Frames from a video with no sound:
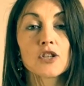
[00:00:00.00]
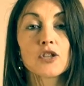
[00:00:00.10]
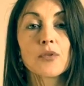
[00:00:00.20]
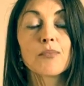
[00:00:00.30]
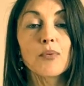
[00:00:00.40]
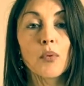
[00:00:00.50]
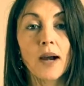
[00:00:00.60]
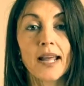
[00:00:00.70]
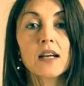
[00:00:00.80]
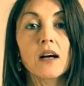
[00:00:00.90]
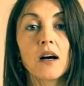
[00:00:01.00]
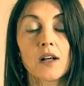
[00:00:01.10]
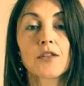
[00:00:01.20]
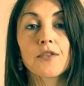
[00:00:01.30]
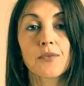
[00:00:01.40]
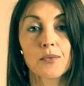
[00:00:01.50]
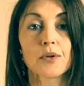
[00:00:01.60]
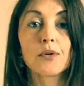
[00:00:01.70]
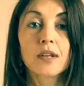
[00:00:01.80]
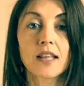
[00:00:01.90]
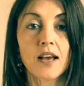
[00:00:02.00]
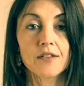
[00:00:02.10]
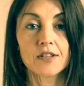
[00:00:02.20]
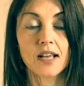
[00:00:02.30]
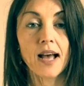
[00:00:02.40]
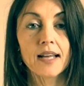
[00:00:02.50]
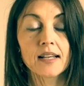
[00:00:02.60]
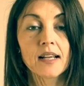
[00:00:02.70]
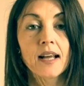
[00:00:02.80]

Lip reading: to break on through to the other side.